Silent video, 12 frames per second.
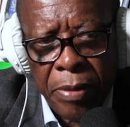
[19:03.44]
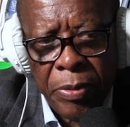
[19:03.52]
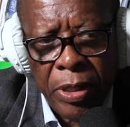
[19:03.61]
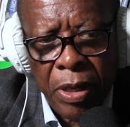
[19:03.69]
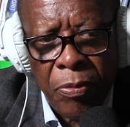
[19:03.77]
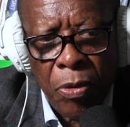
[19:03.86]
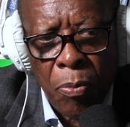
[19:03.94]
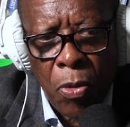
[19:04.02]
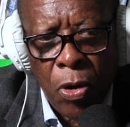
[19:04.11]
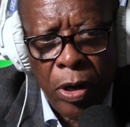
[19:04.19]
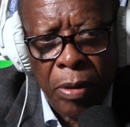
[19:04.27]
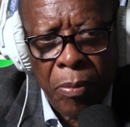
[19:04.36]
are becoming
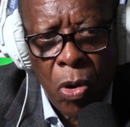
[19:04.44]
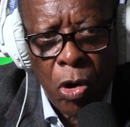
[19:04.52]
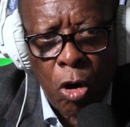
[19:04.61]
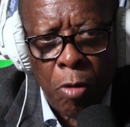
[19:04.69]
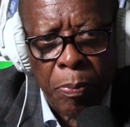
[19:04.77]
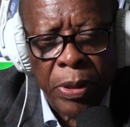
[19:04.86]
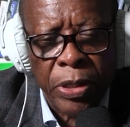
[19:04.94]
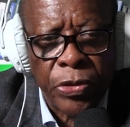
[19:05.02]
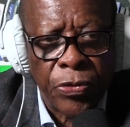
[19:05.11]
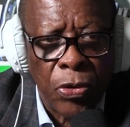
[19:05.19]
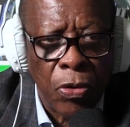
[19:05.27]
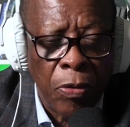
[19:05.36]
more and more complex
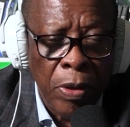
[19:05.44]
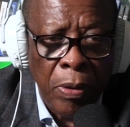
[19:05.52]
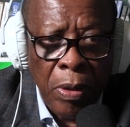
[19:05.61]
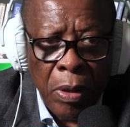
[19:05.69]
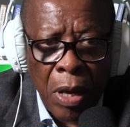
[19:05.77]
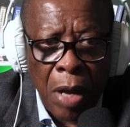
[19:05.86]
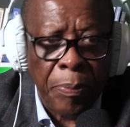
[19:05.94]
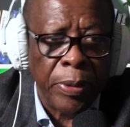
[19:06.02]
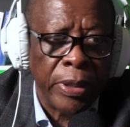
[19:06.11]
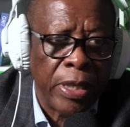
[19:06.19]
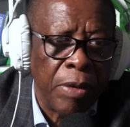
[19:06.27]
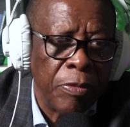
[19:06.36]
for up
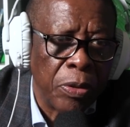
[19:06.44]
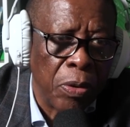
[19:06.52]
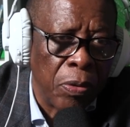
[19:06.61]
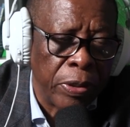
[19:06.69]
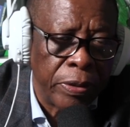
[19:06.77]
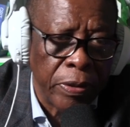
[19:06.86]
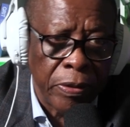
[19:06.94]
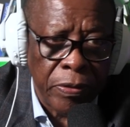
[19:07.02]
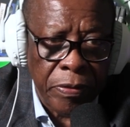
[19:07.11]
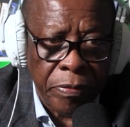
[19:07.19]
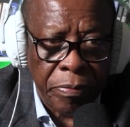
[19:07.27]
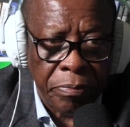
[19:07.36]
and coming
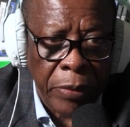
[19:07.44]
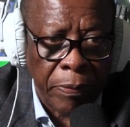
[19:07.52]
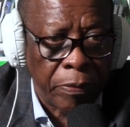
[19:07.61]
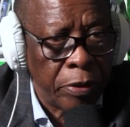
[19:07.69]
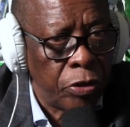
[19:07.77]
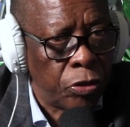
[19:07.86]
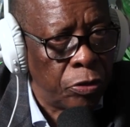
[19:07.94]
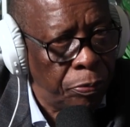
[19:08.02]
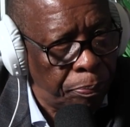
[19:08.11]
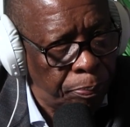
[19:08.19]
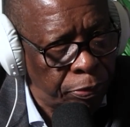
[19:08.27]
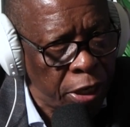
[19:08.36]
auditors that they
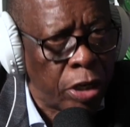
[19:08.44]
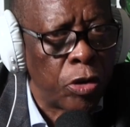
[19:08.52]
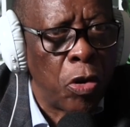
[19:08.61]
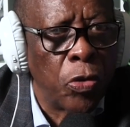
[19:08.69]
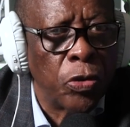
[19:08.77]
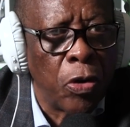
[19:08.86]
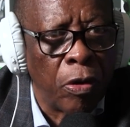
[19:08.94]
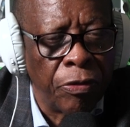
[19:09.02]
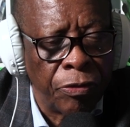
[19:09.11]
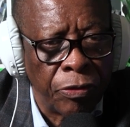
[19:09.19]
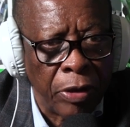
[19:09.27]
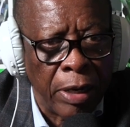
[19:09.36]
should take note
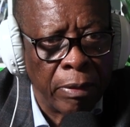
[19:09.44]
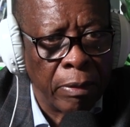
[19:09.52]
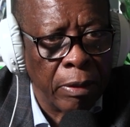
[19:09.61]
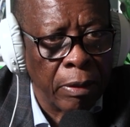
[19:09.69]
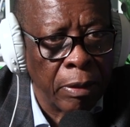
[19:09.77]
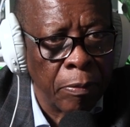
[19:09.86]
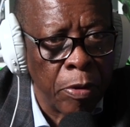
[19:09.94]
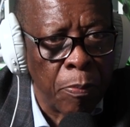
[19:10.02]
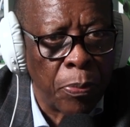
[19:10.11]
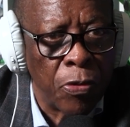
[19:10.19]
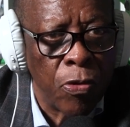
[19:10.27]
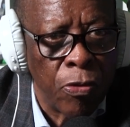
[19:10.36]
of and
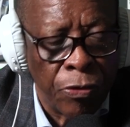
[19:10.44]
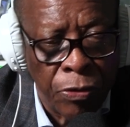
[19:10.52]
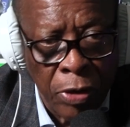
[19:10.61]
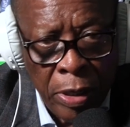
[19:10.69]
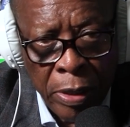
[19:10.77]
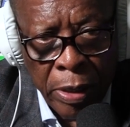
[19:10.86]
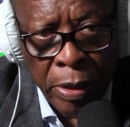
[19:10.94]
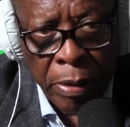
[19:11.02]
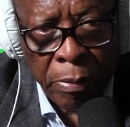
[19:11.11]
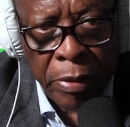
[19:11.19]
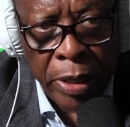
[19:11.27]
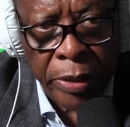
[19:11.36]
improve
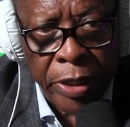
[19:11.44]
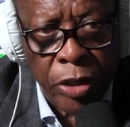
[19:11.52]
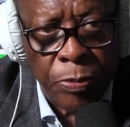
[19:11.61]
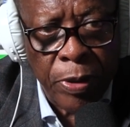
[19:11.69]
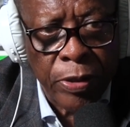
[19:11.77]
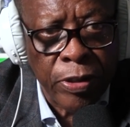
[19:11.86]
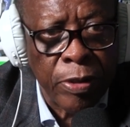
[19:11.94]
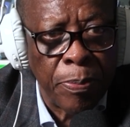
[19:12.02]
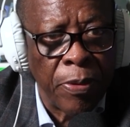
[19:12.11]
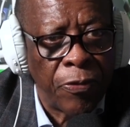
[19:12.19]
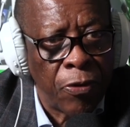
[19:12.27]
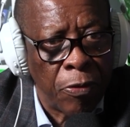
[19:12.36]
their judgments and
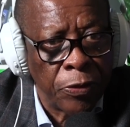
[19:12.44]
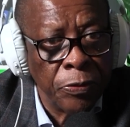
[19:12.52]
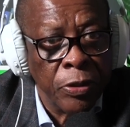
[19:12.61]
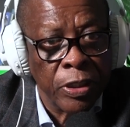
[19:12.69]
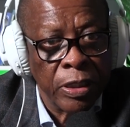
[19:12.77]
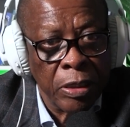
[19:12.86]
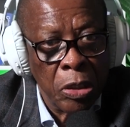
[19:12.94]
performance?